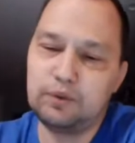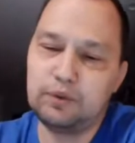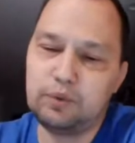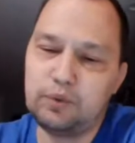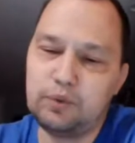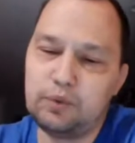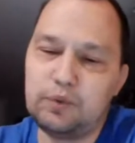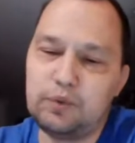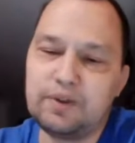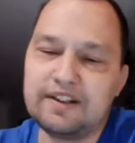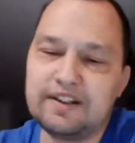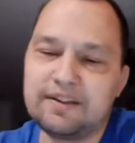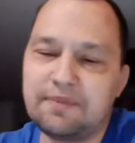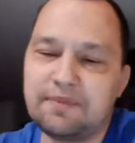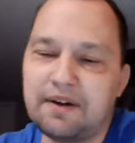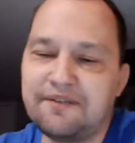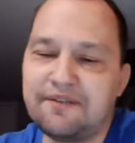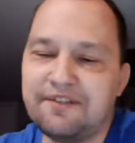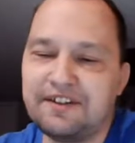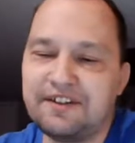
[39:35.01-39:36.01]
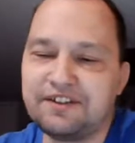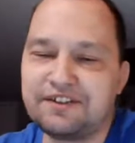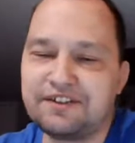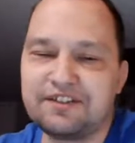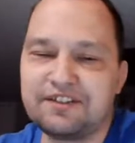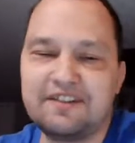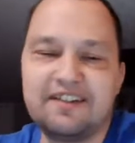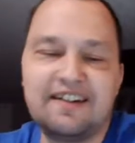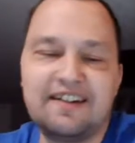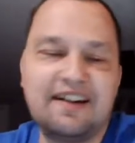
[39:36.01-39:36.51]
Ooh, get to buy
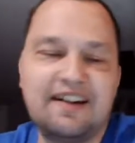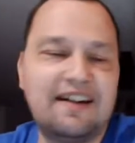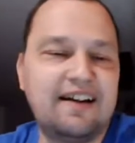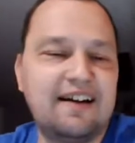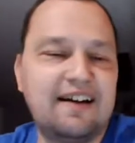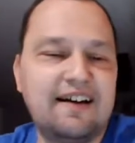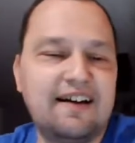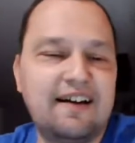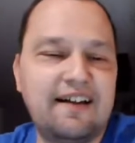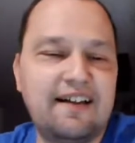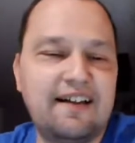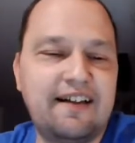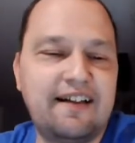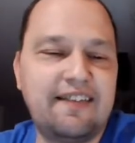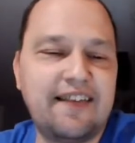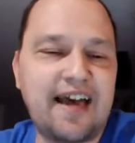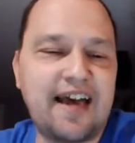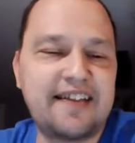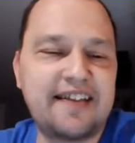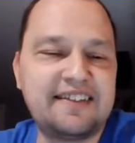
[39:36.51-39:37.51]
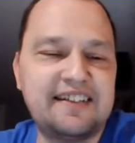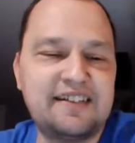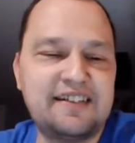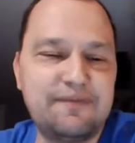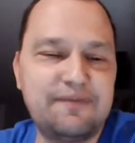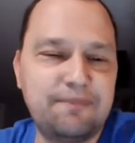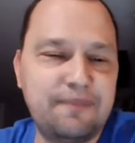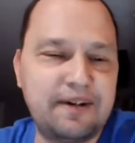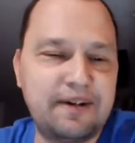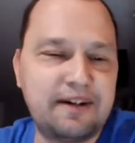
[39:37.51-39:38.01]
fish. That's an
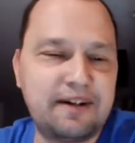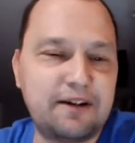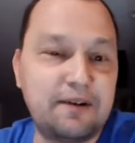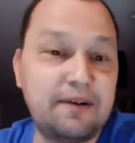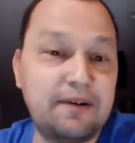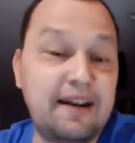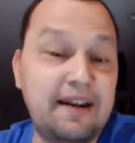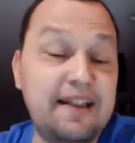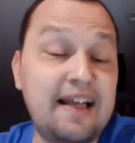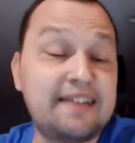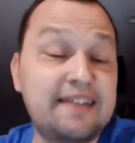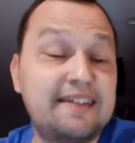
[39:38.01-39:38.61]
even bigger